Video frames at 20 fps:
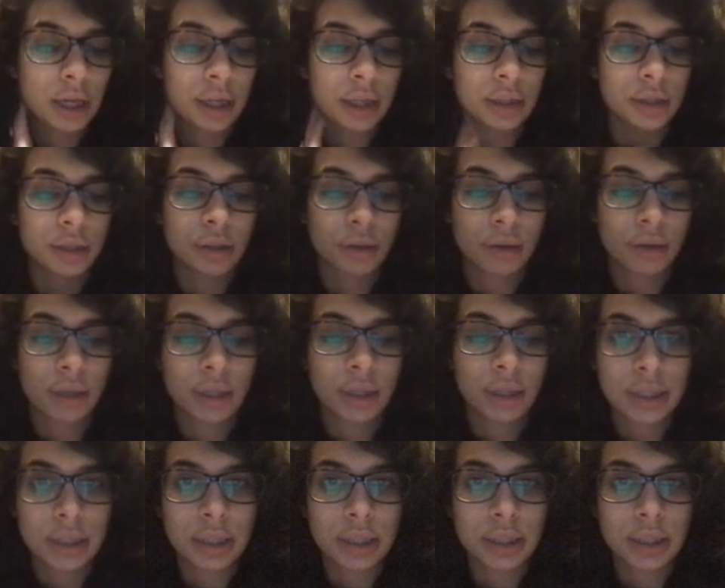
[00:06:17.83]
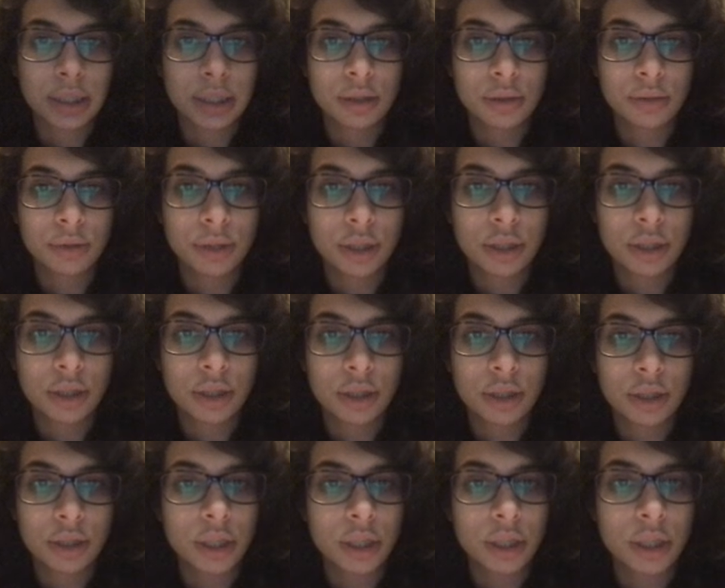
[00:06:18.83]
And so in this lesson is really just
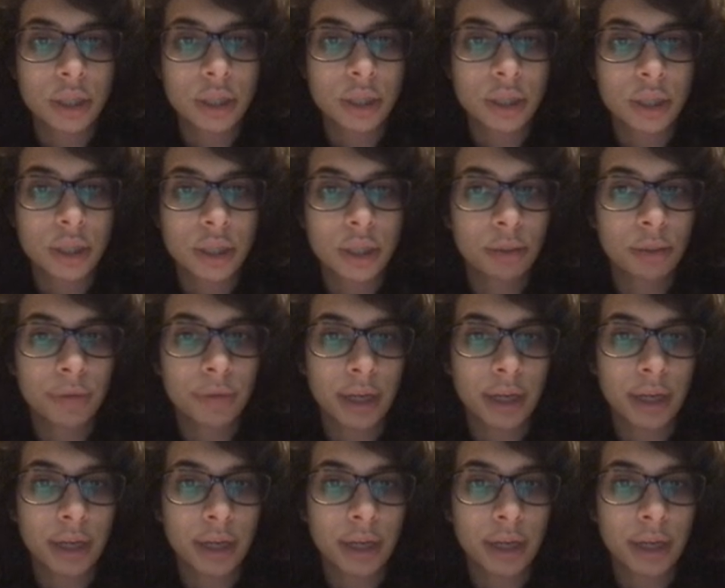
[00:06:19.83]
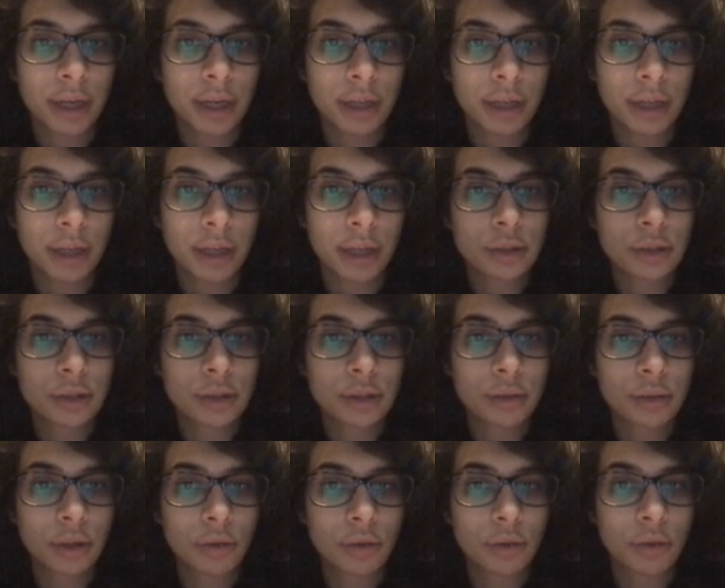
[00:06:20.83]
going to be a little bit of extra practice going
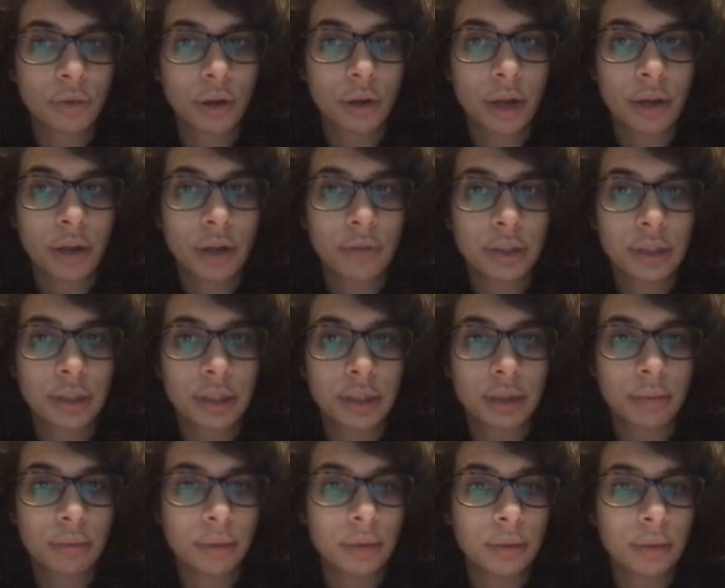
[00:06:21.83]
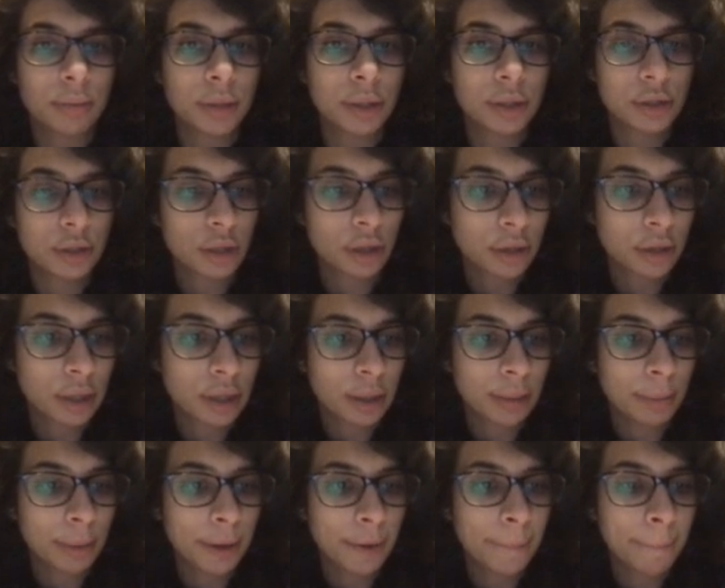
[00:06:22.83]
over everything that we've been talking
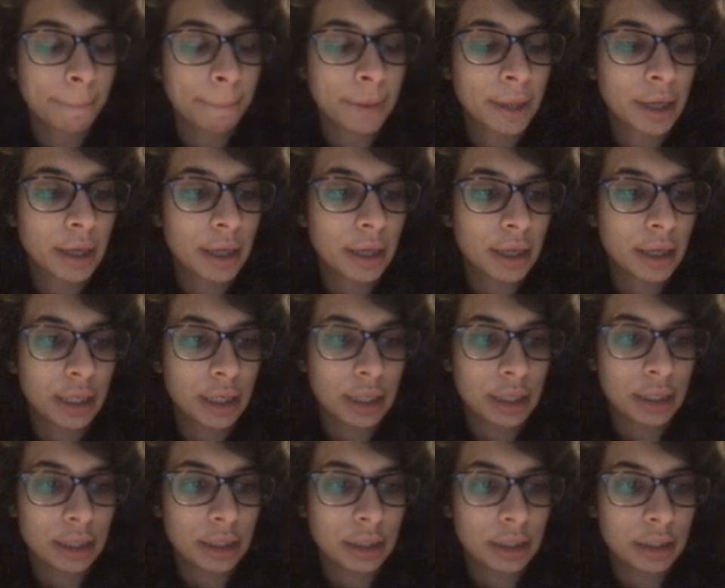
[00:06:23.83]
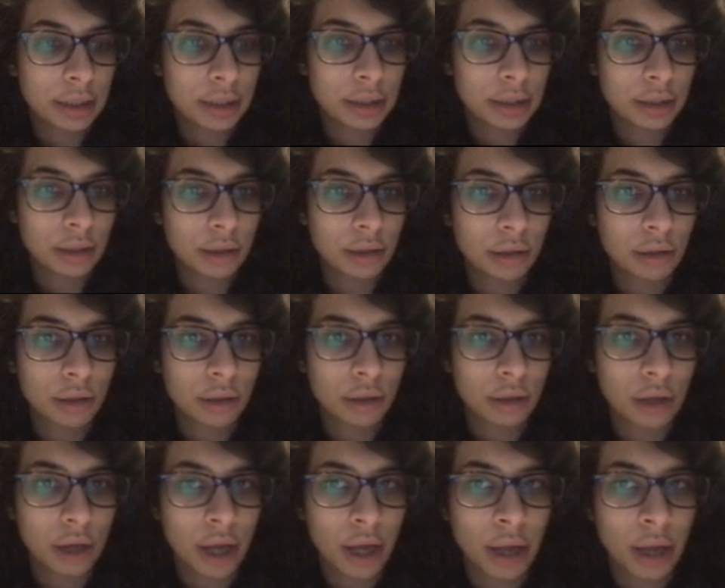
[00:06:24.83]
about in
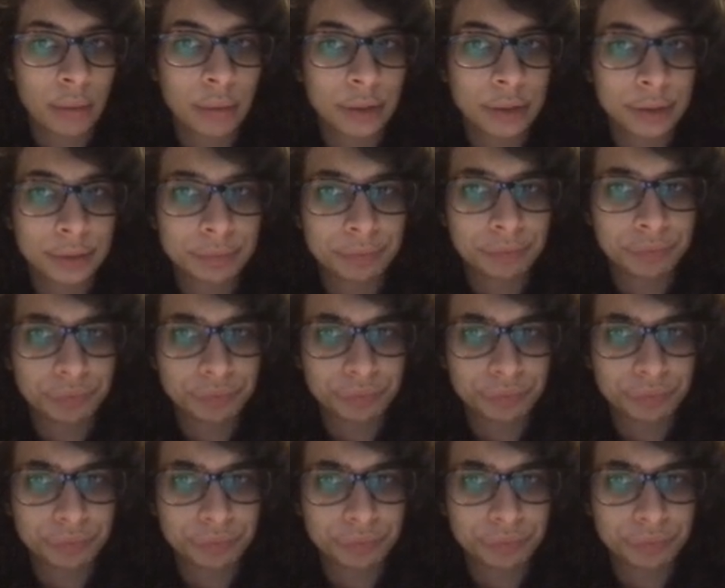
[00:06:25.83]
our